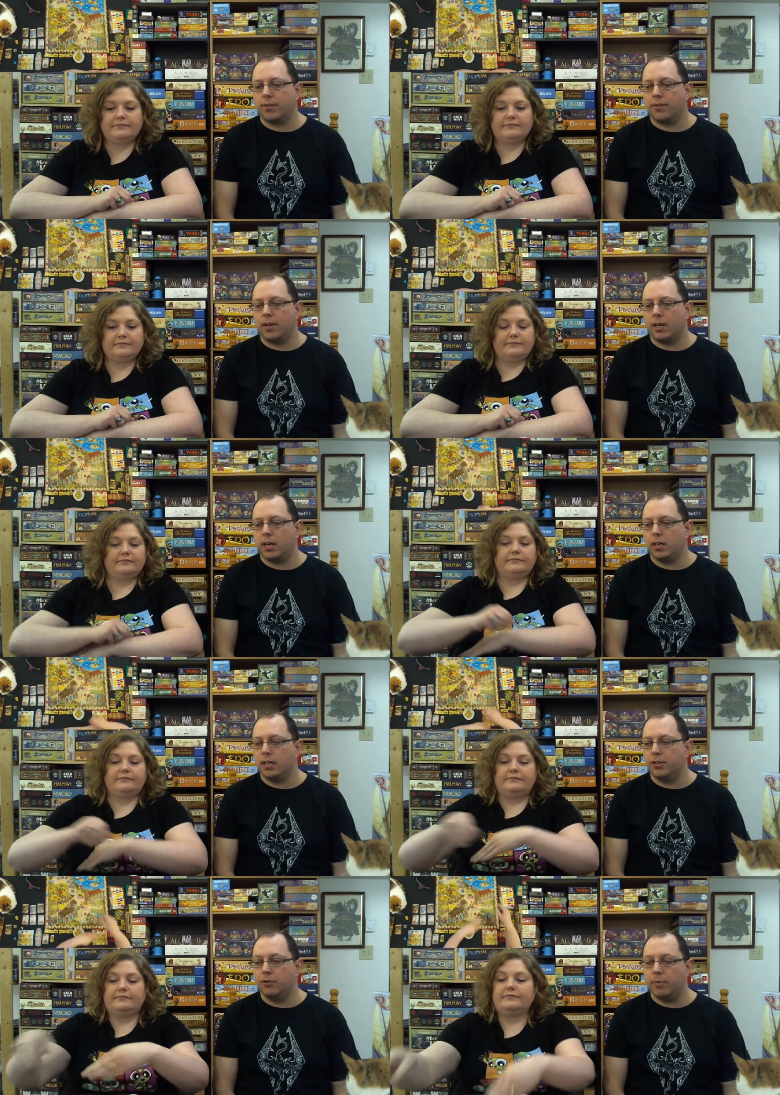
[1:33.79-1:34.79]
Speaker 1: uh,
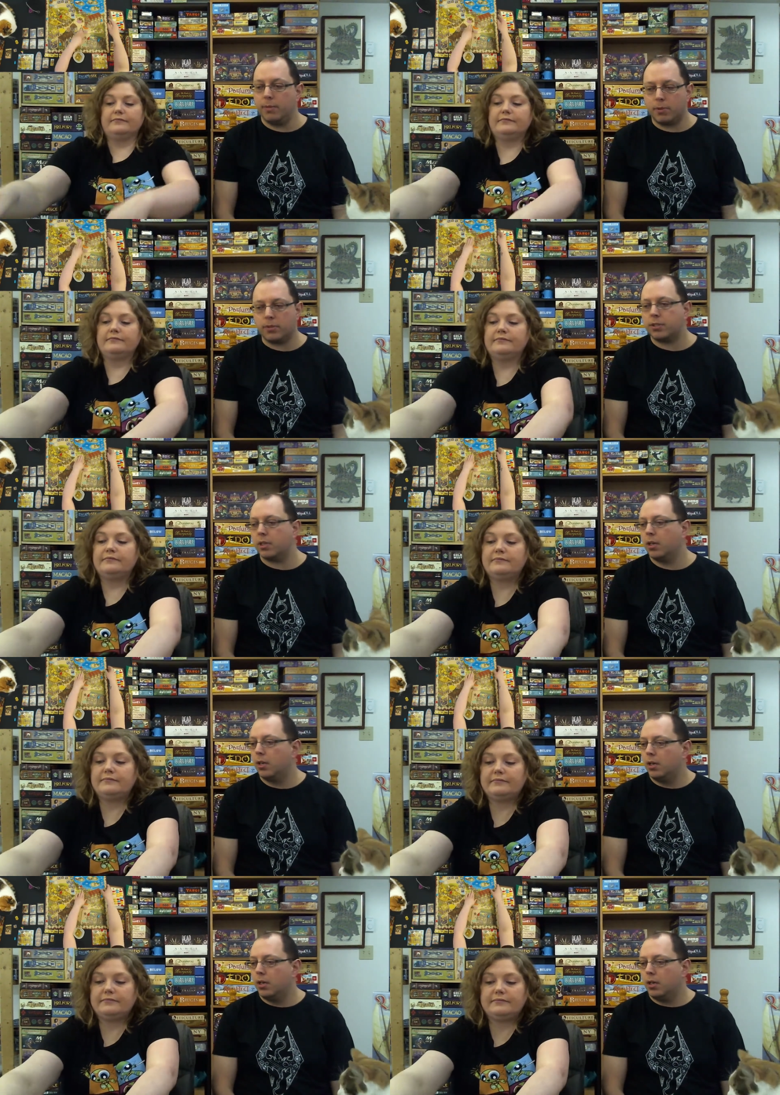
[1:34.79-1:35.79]
new meeples,
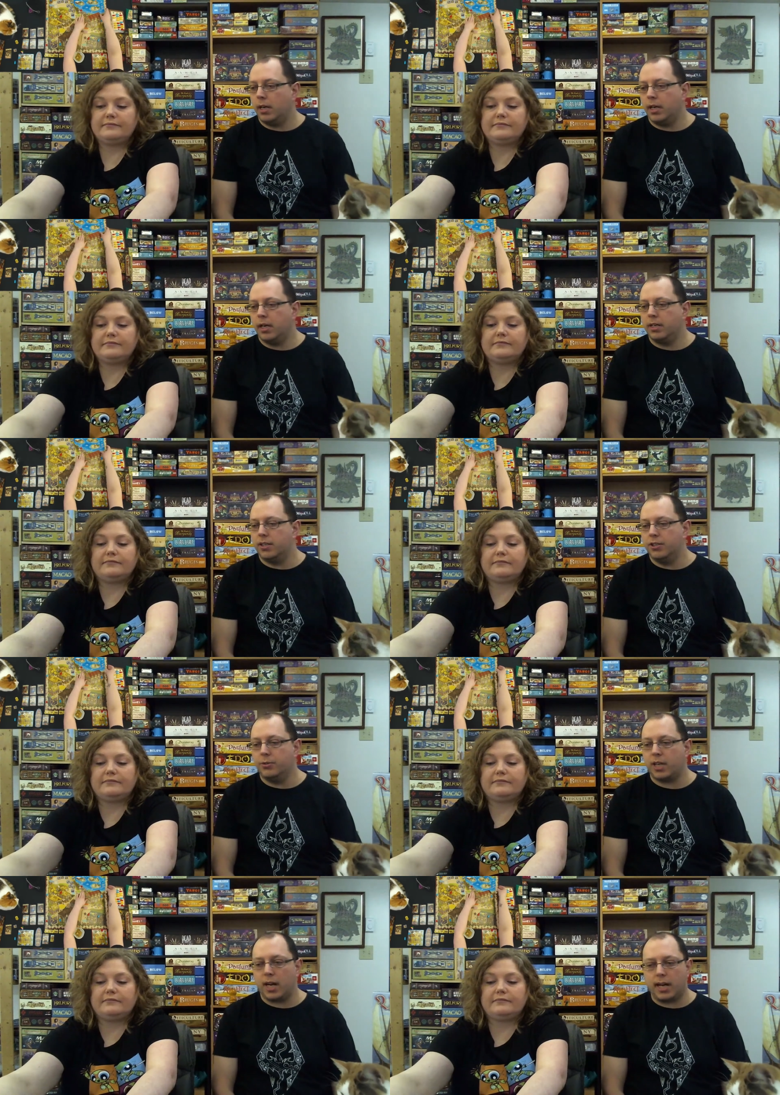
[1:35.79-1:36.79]
uh, new
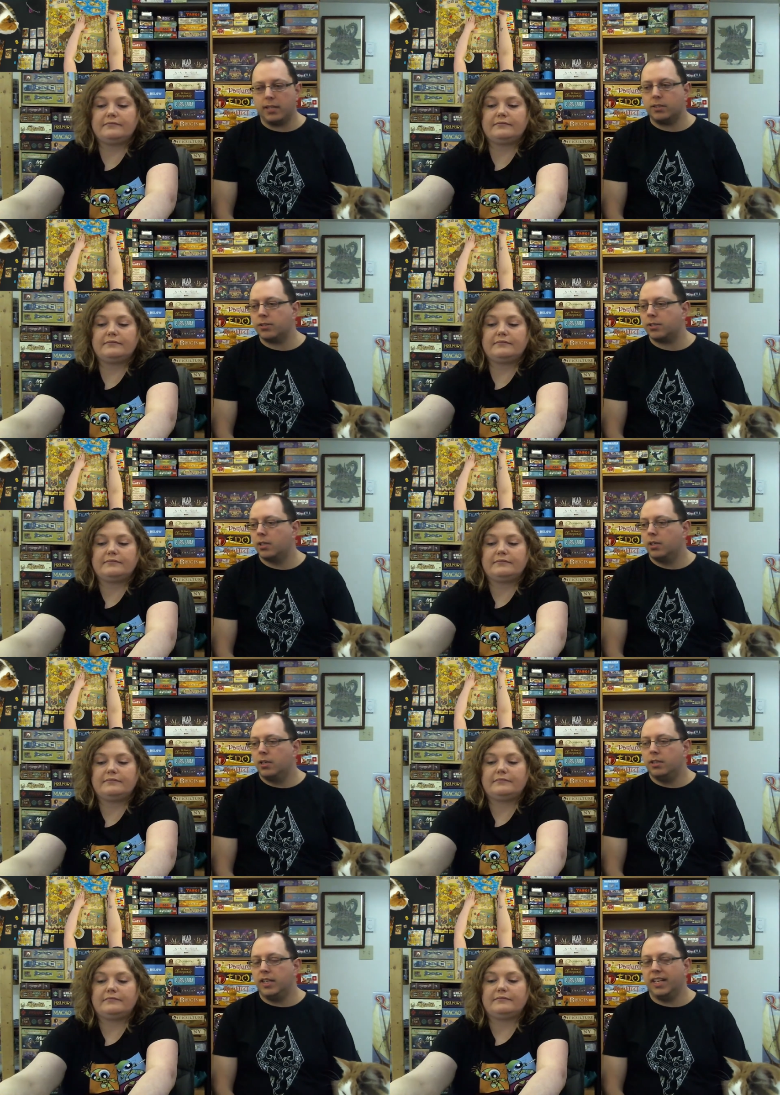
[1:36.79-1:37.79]
tiles,
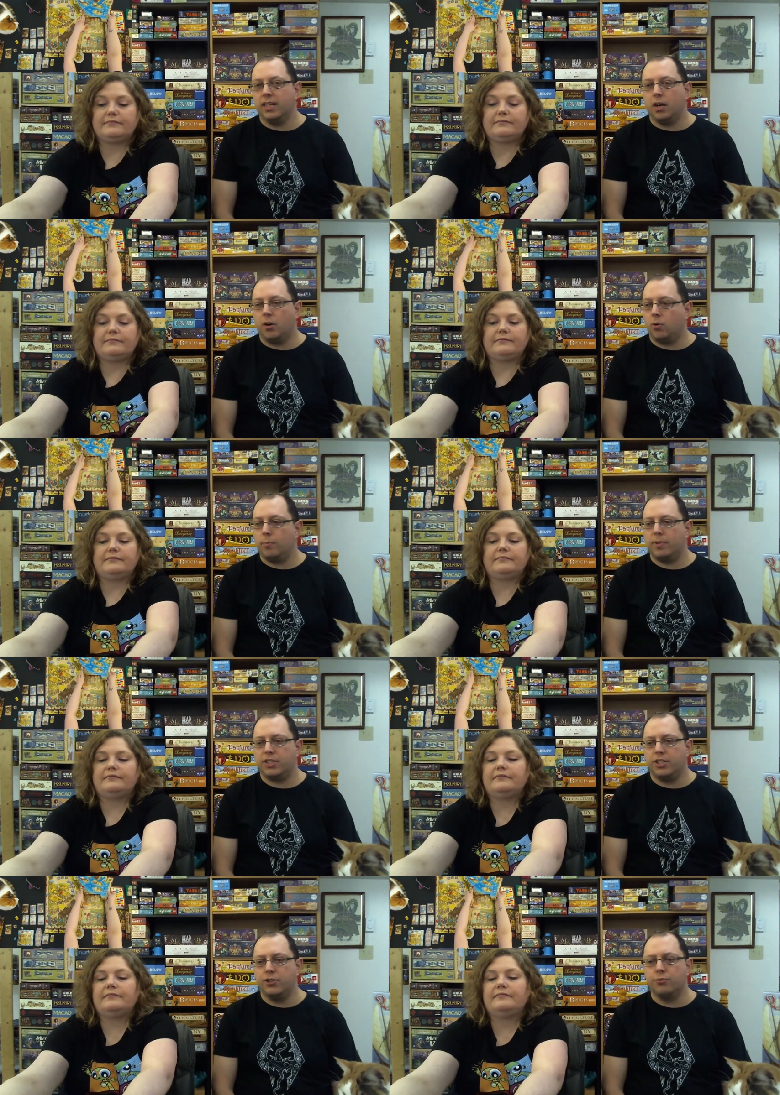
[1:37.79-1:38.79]
and a whole bunch of
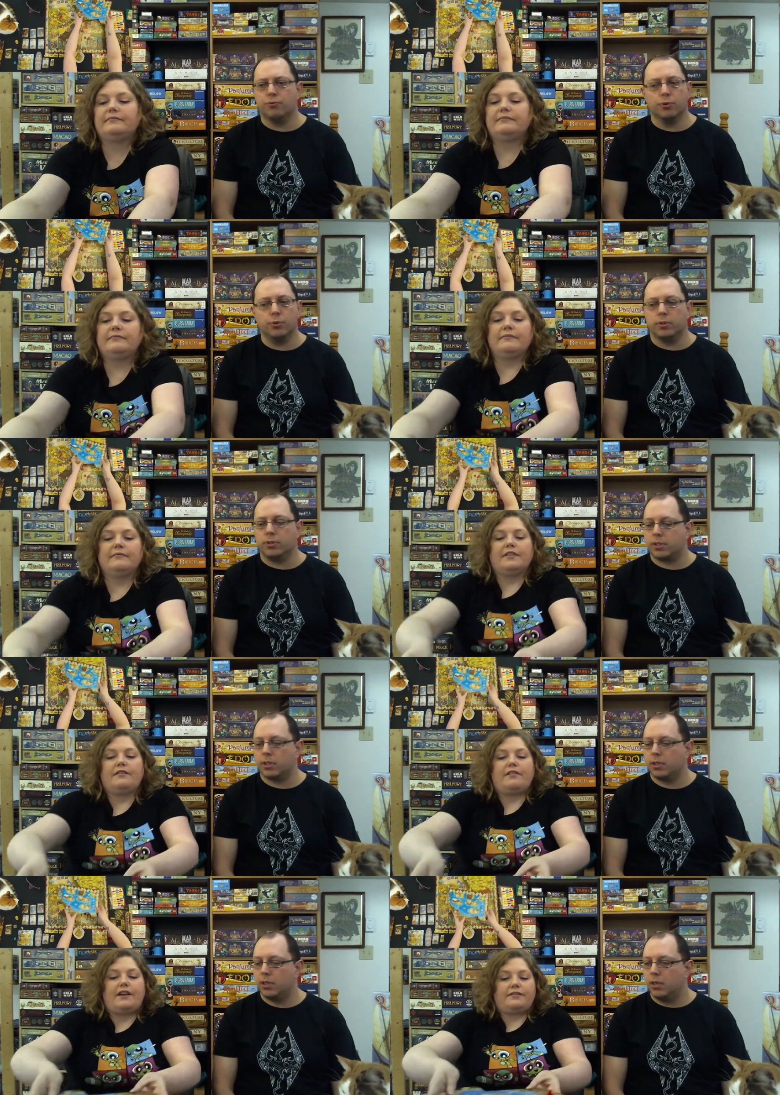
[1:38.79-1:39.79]
new rules.
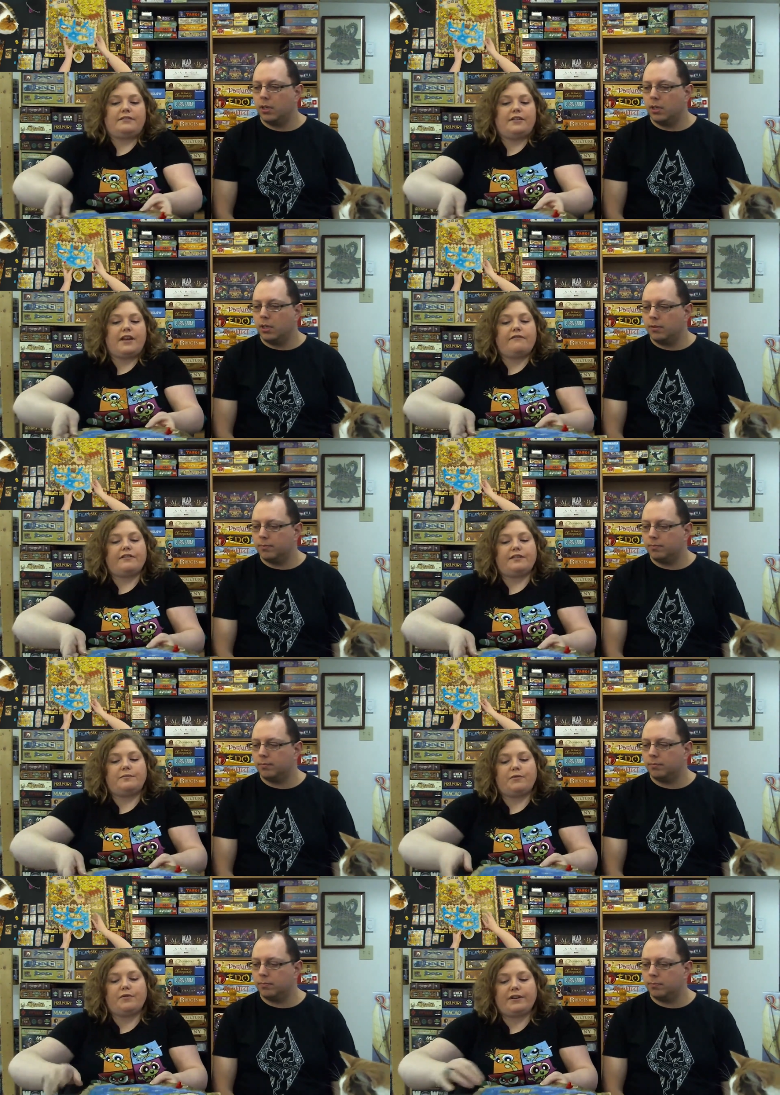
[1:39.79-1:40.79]
Speaker 2: Right. So you have this
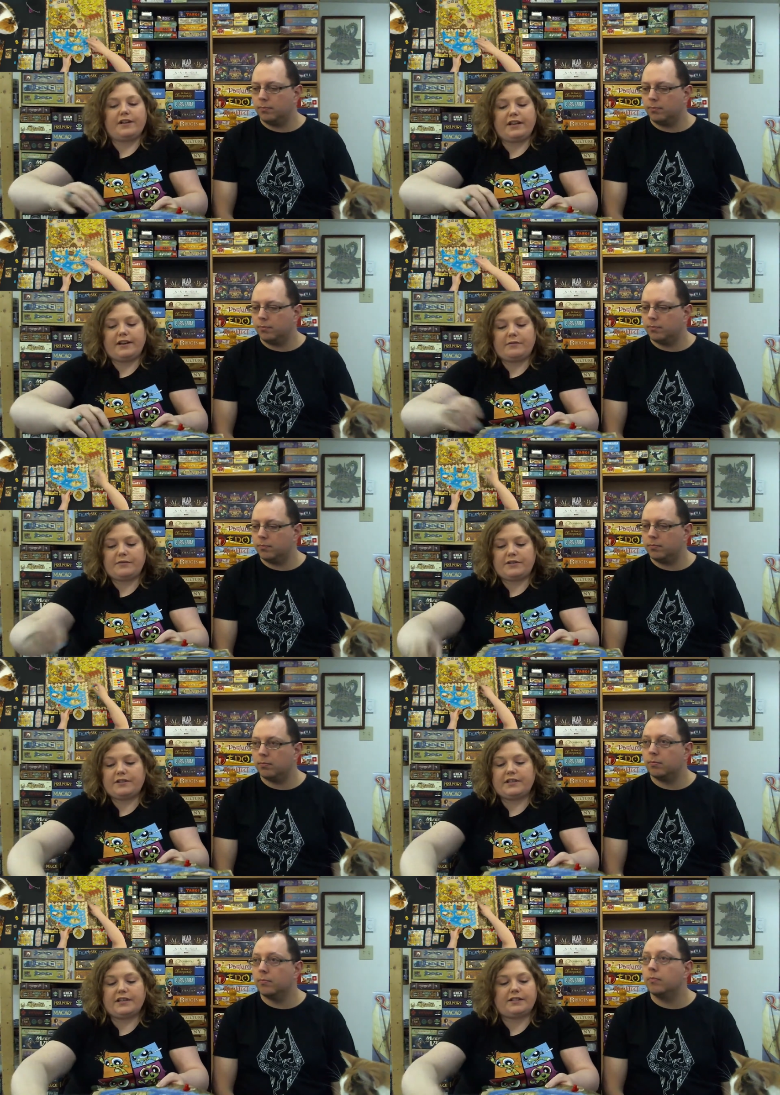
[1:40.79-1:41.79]
board here. I'm just going to
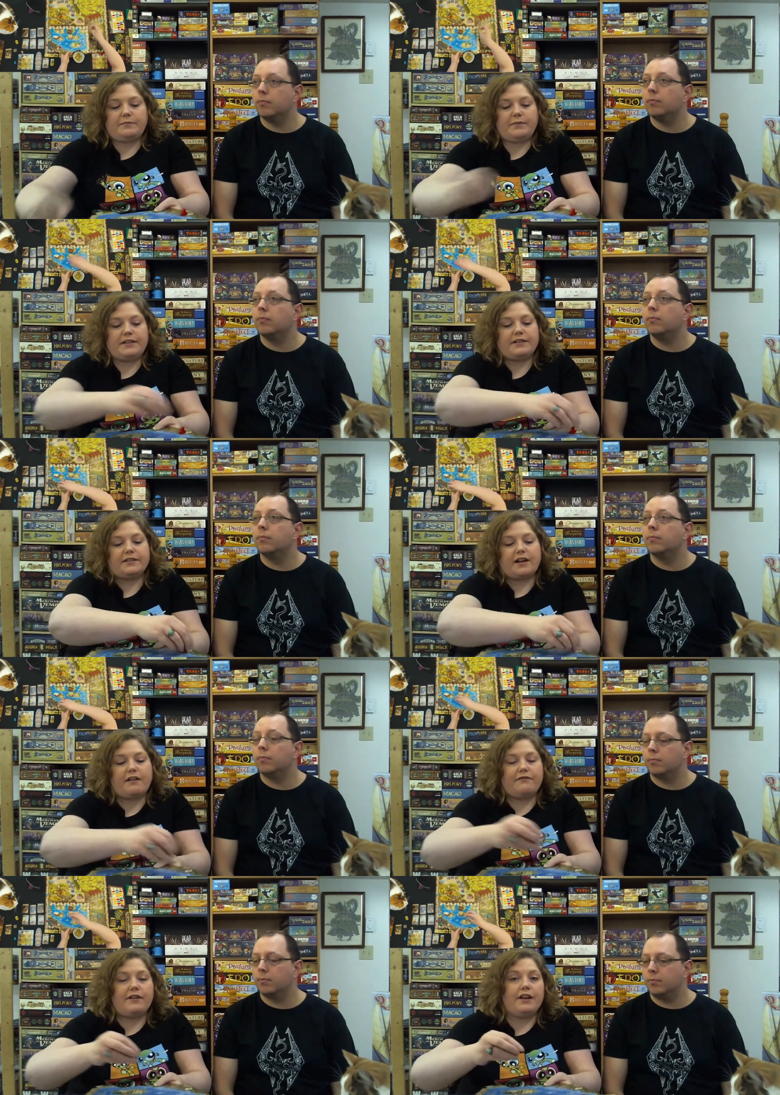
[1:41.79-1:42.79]
take some pieces
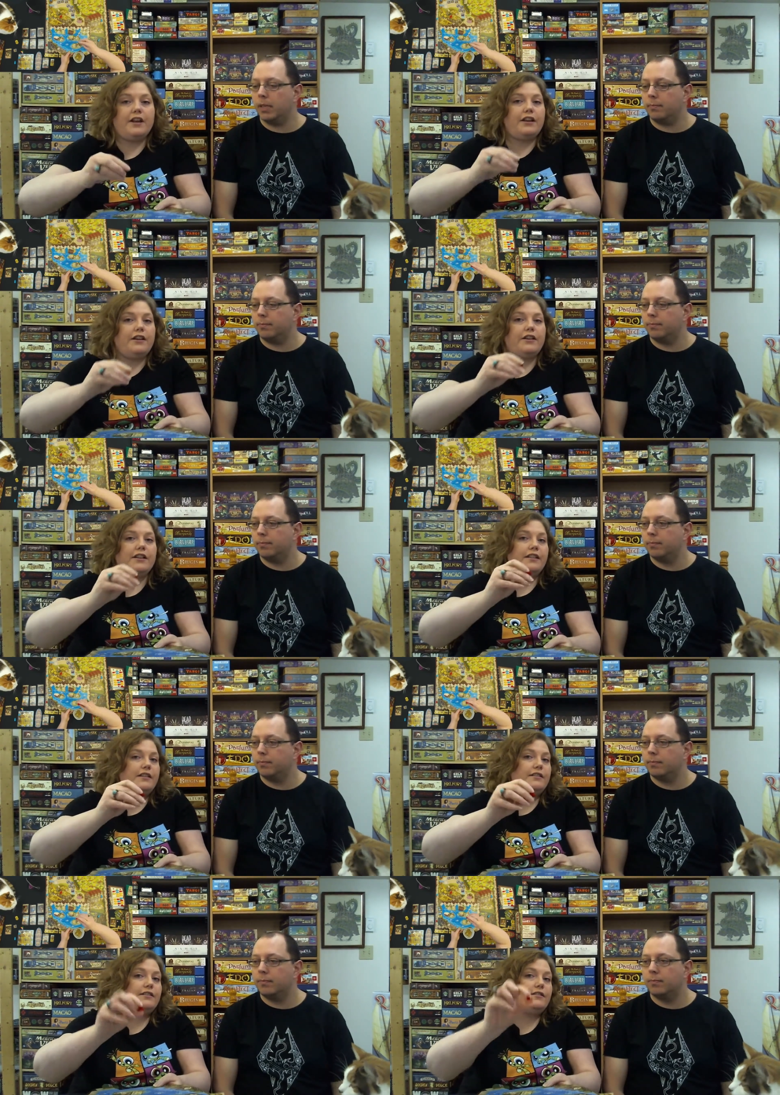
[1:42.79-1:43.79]
off. Yep. You get
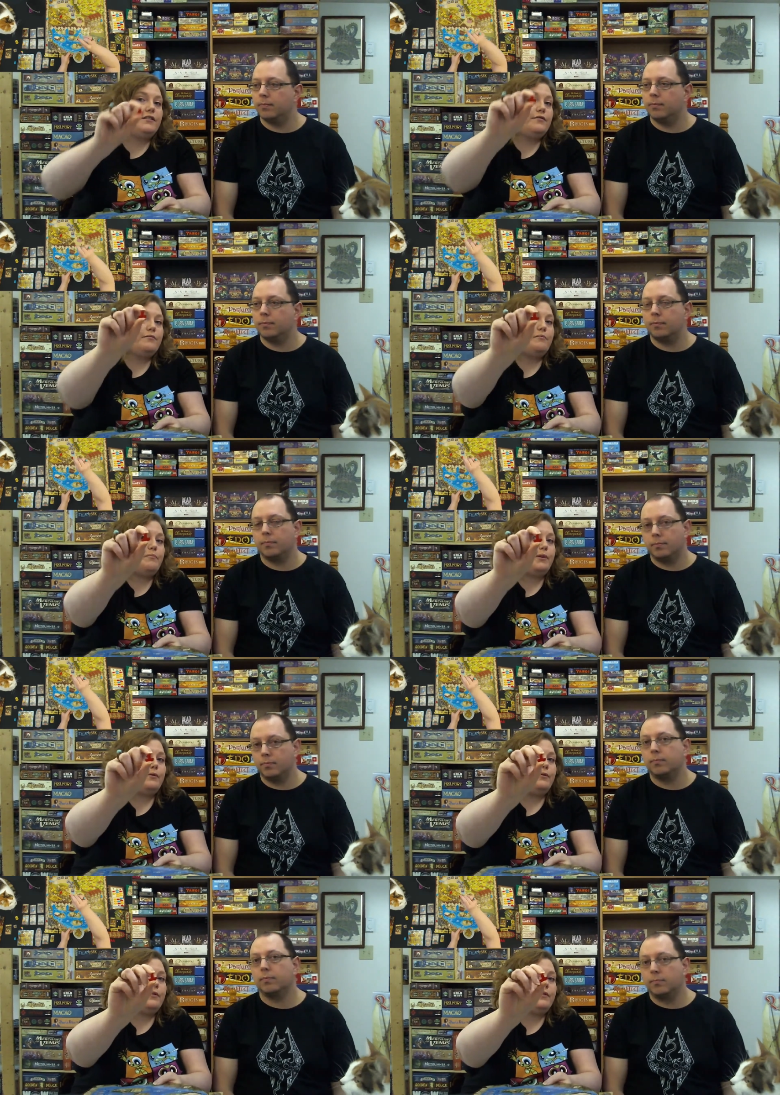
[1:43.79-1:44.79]
these new
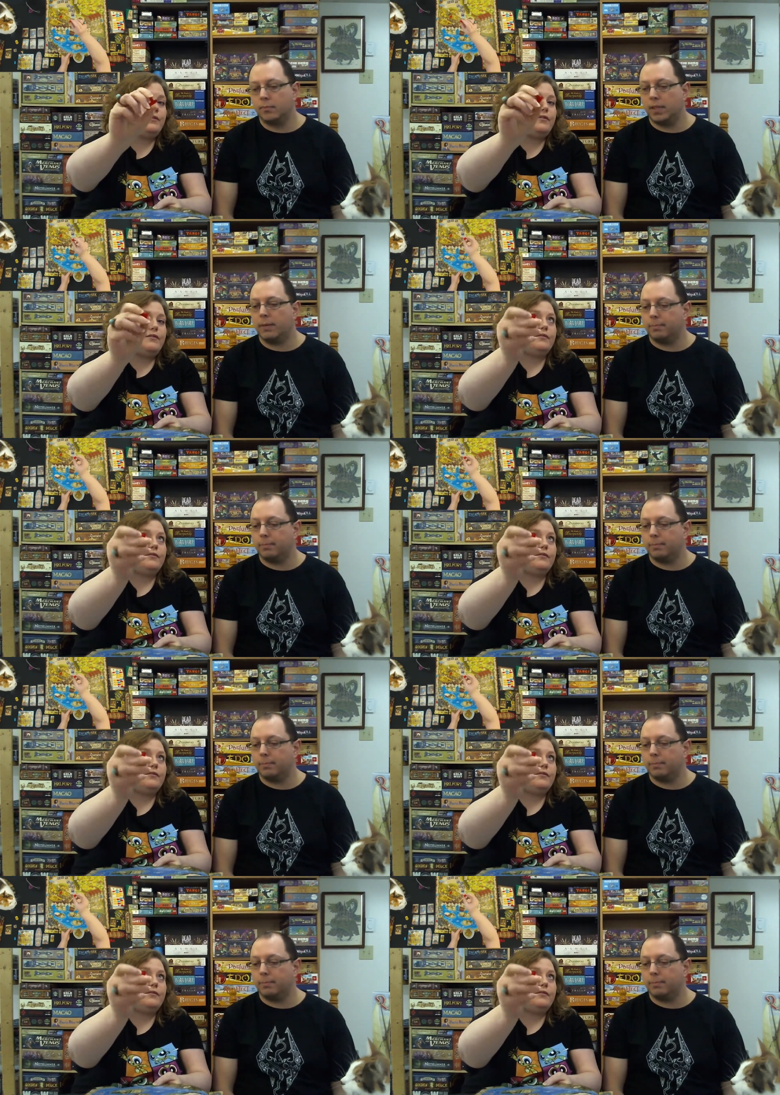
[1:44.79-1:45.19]
boats. Yep.